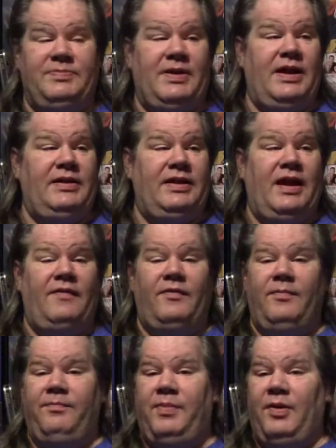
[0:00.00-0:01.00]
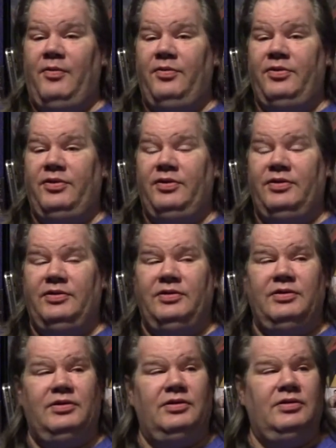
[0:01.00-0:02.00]
Buy. They have them both
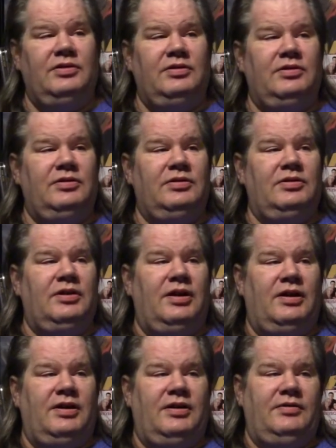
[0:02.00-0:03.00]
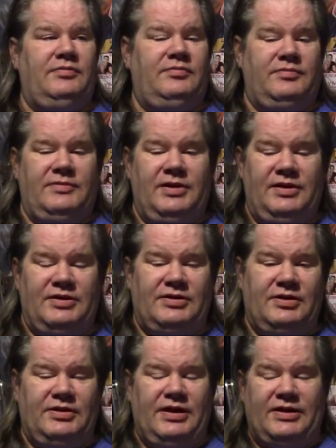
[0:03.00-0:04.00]
in this
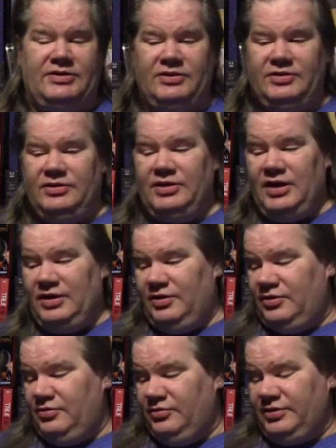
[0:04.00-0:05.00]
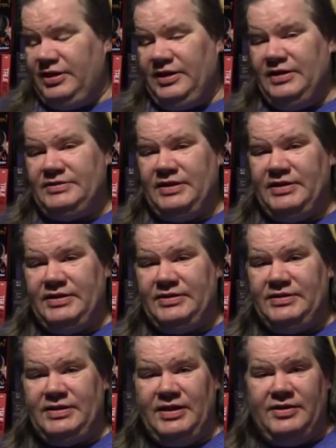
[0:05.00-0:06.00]
collection. And the cool thing is that this
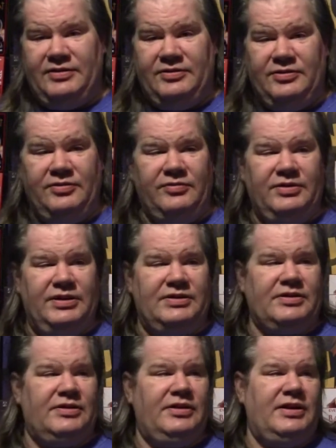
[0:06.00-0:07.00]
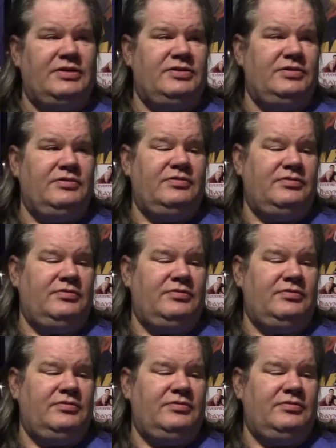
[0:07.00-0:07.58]
is a two-disc collection.